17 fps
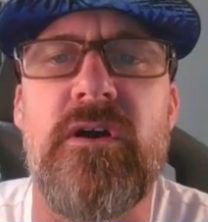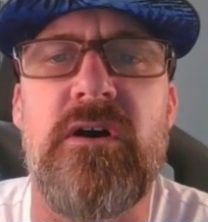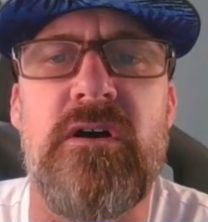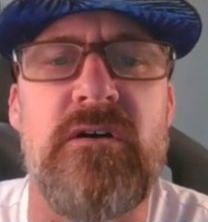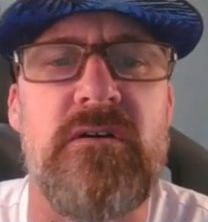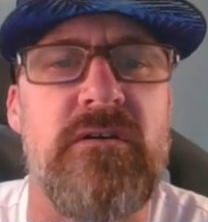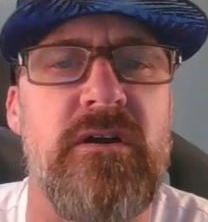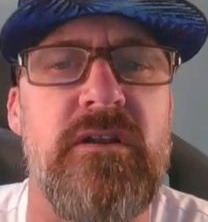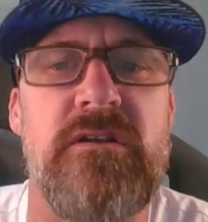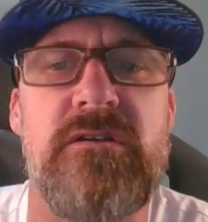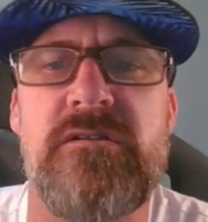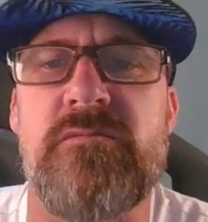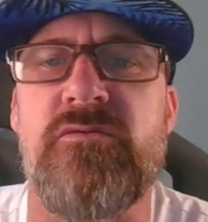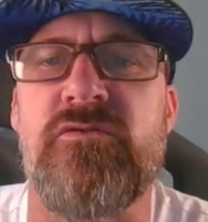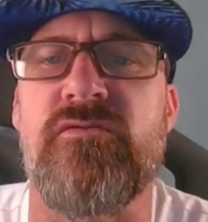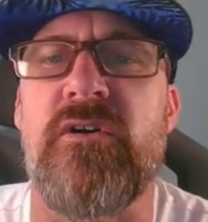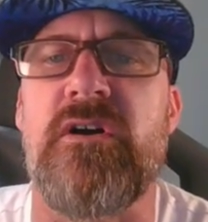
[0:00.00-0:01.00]
All right, let's
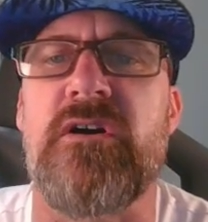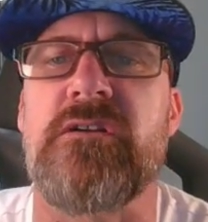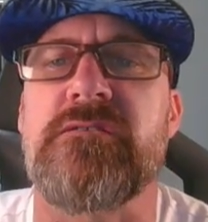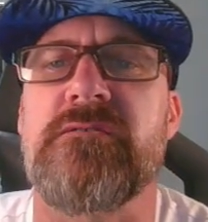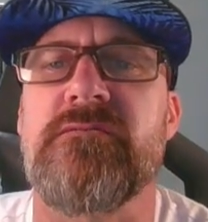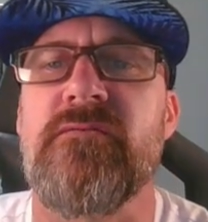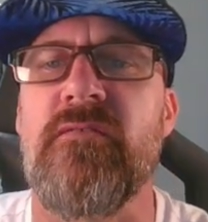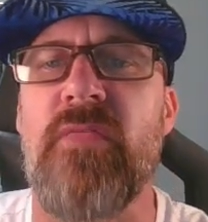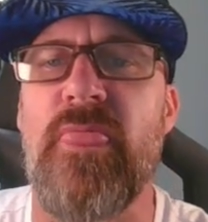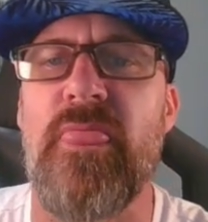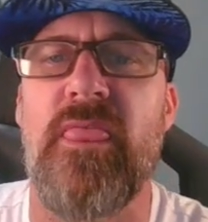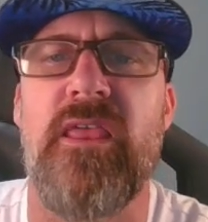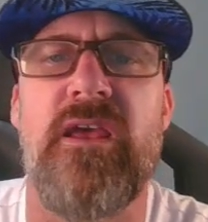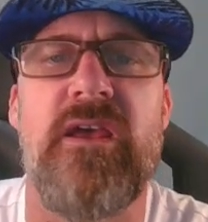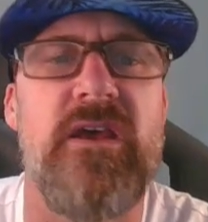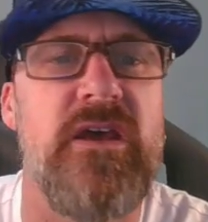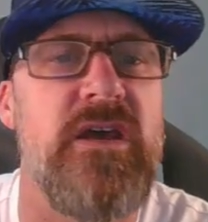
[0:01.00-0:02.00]
move on.
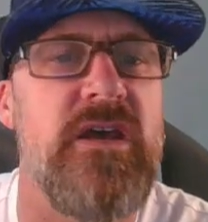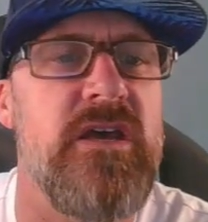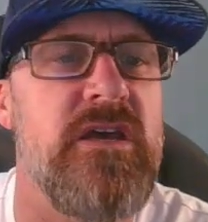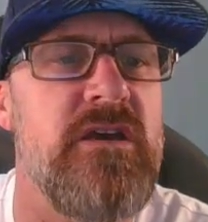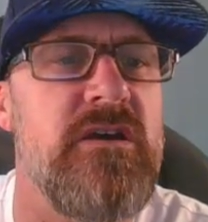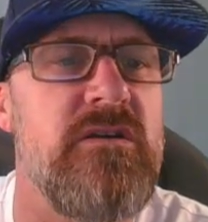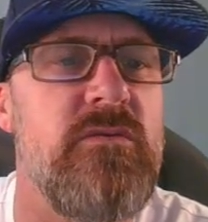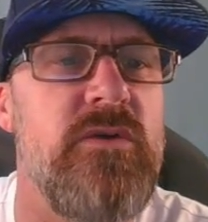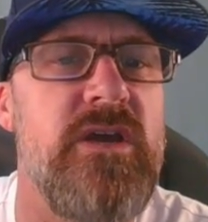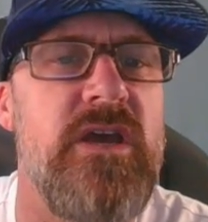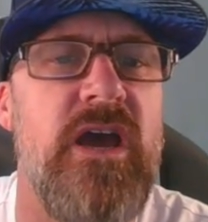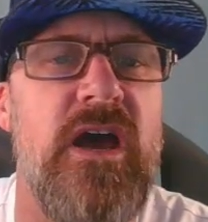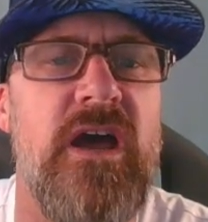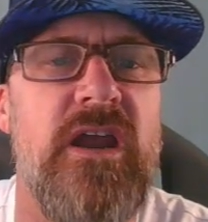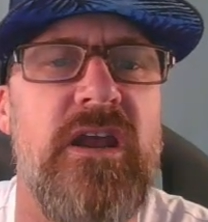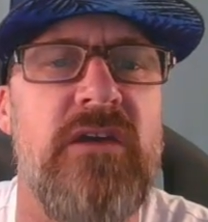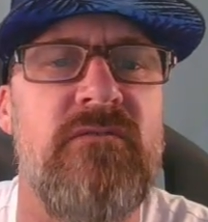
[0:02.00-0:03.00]
Here we
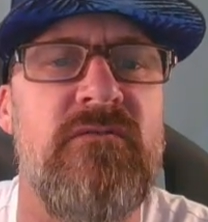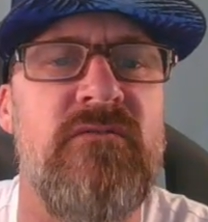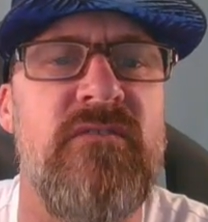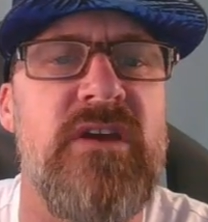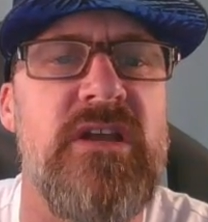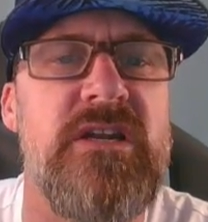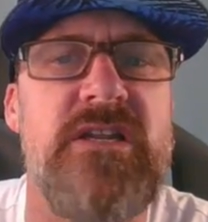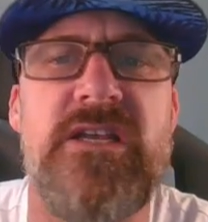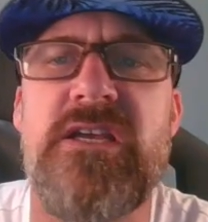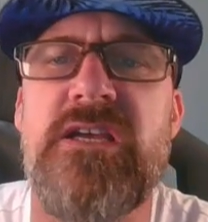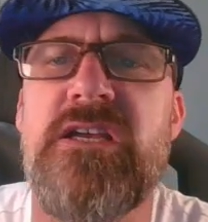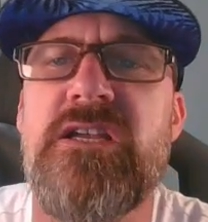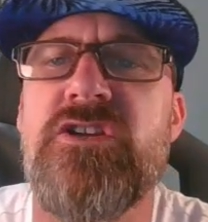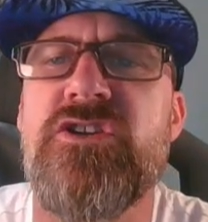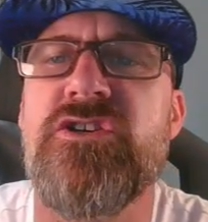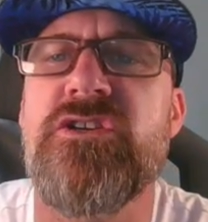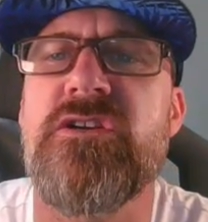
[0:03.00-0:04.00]
had a
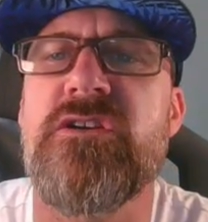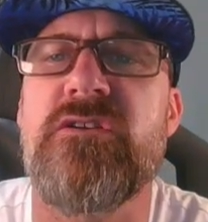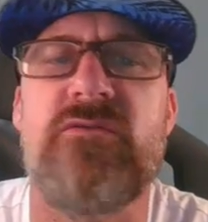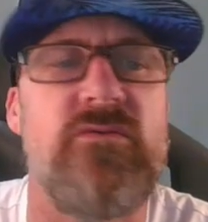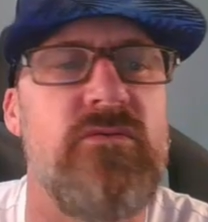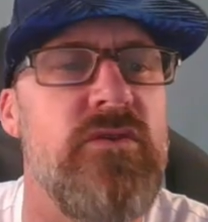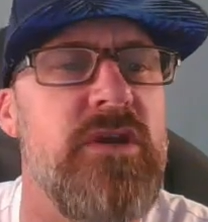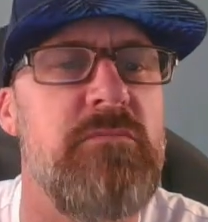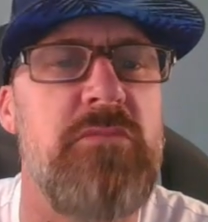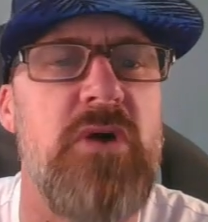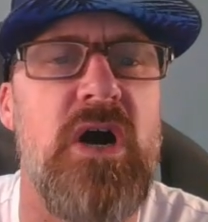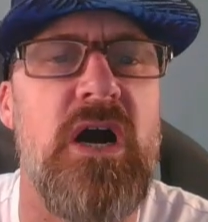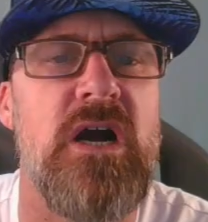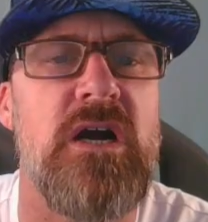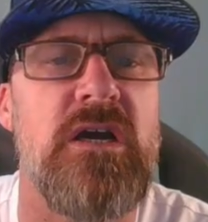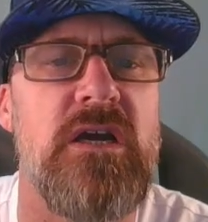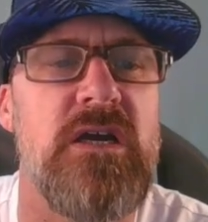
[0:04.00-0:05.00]
vintage
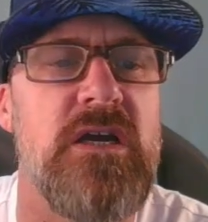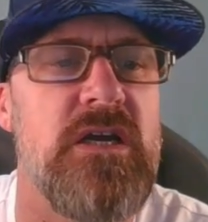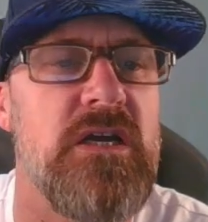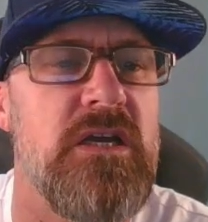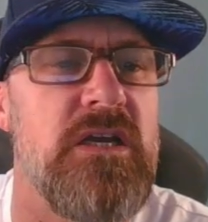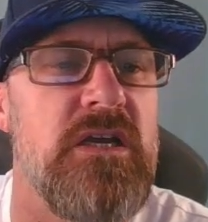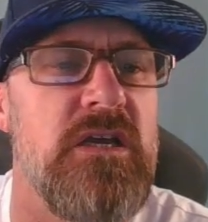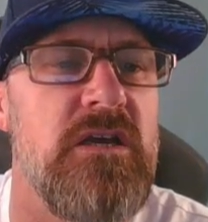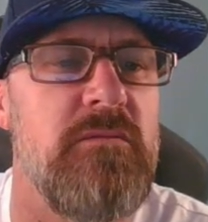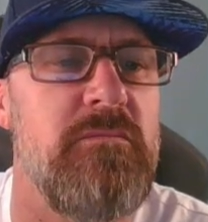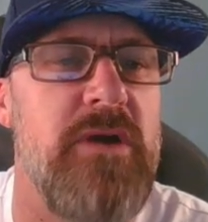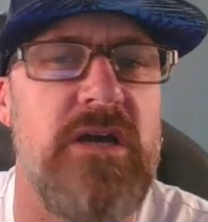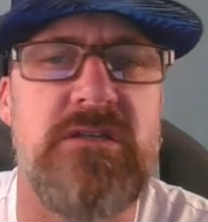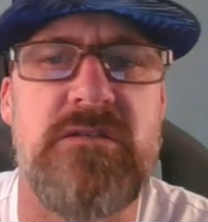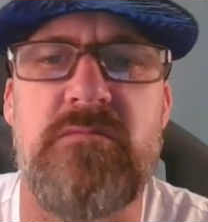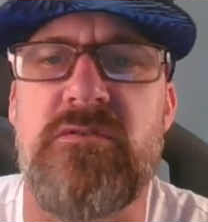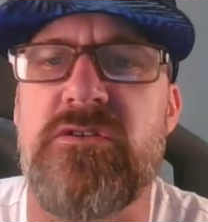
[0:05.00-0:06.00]
Reebok
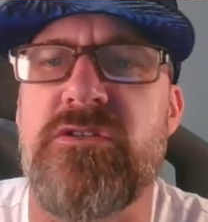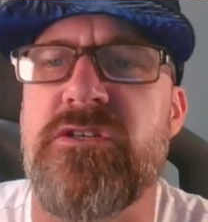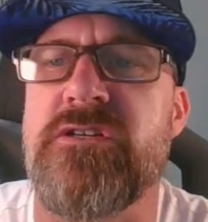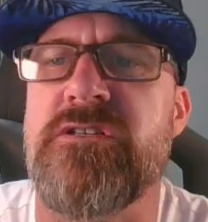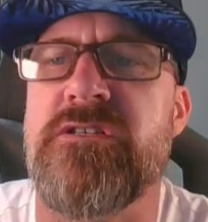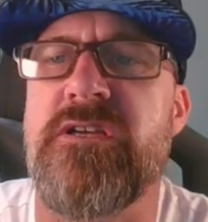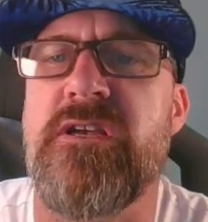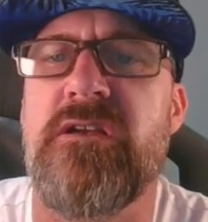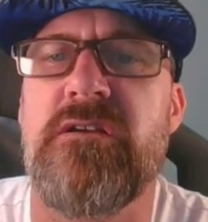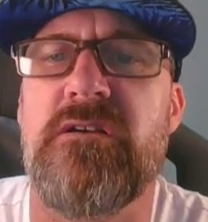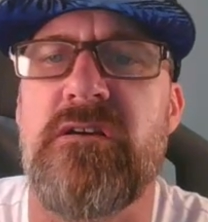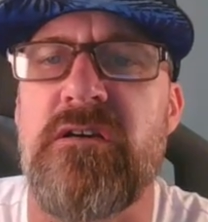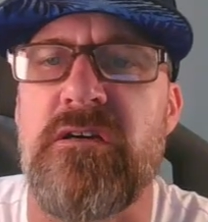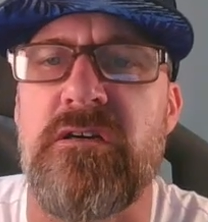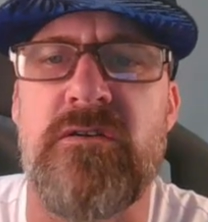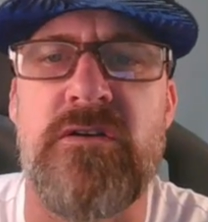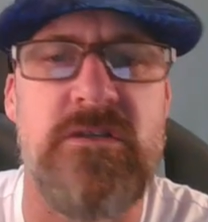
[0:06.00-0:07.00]
basketball jersey,
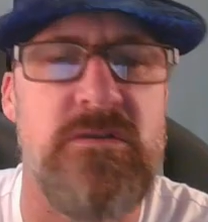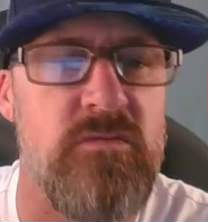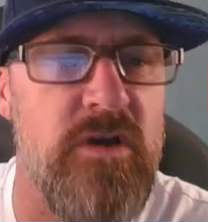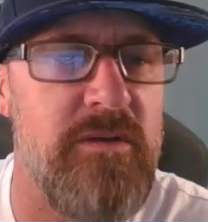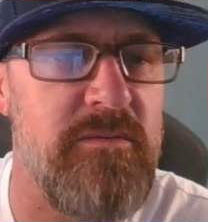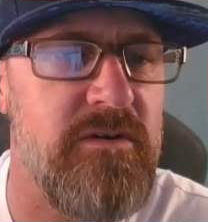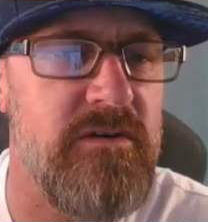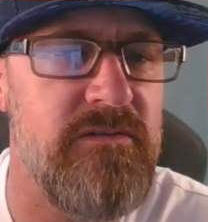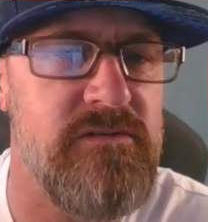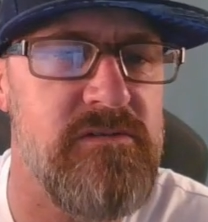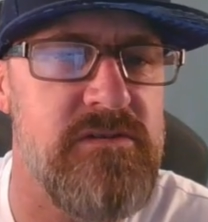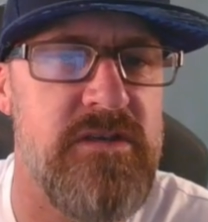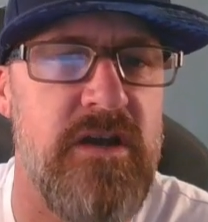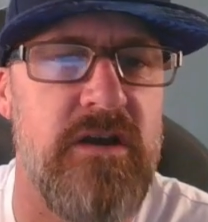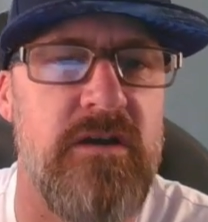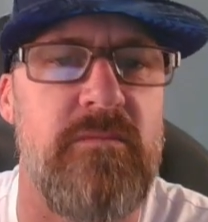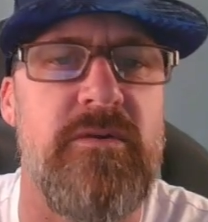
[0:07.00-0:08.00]
Chris Webber from the
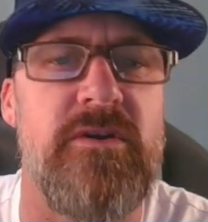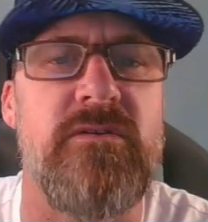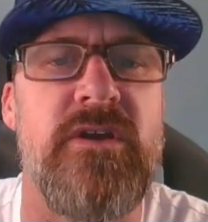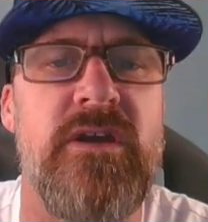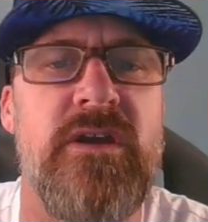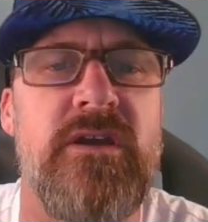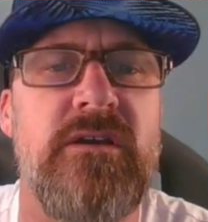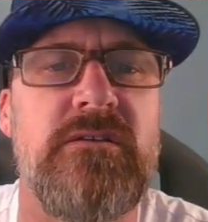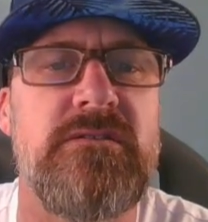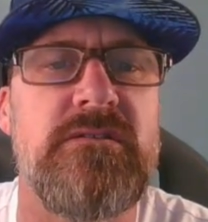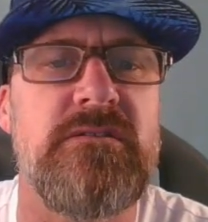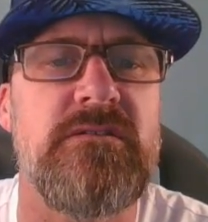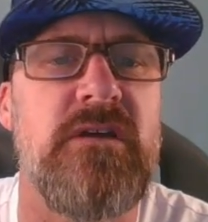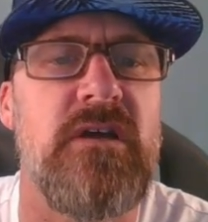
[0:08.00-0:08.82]
Sacramento Kings.